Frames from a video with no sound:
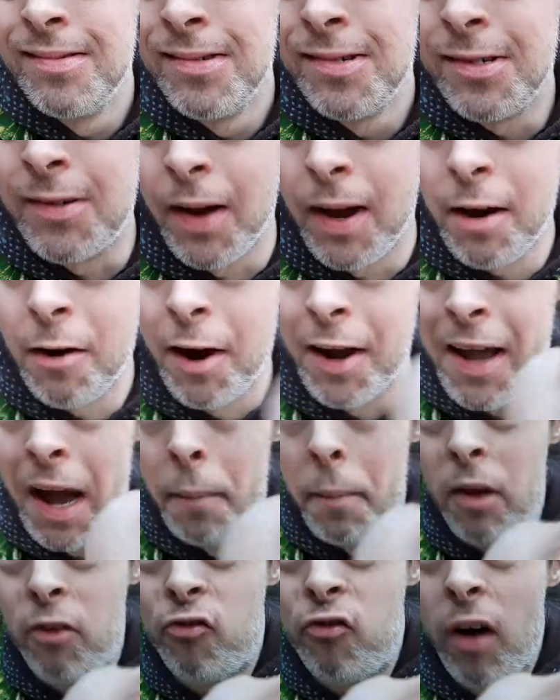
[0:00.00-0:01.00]
So here I got
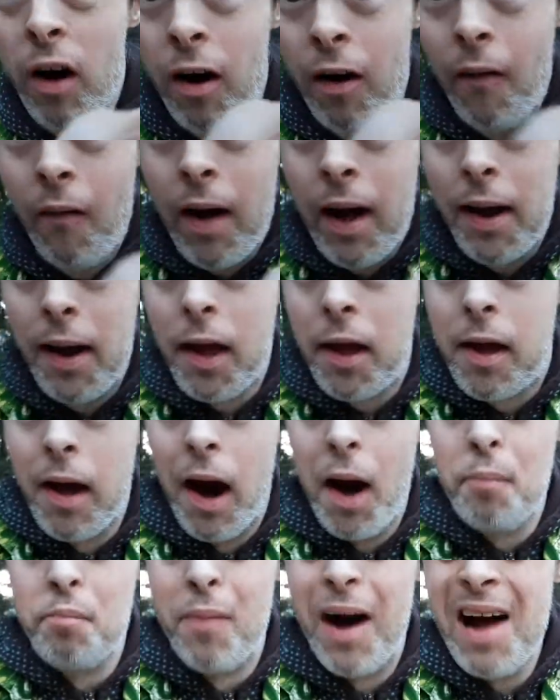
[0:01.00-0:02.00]
my shell and I
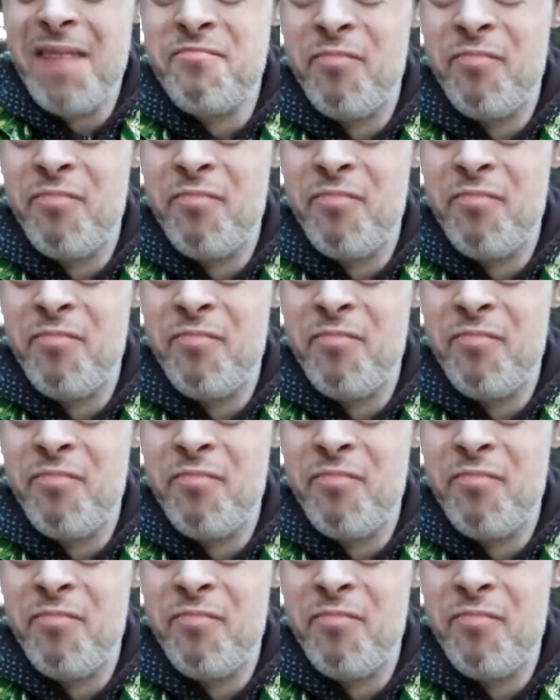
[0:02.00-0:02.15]
got my